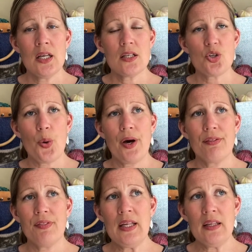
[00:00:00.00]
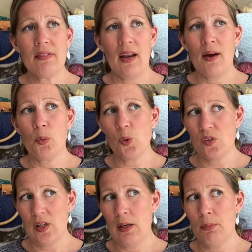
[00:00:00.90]
so I think that I was
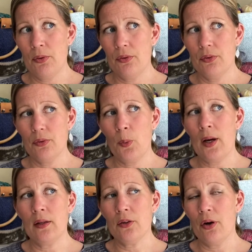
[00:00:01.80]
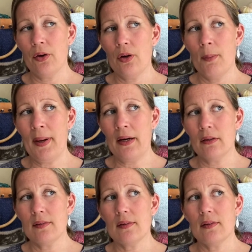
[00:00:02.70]
airburned a while ago about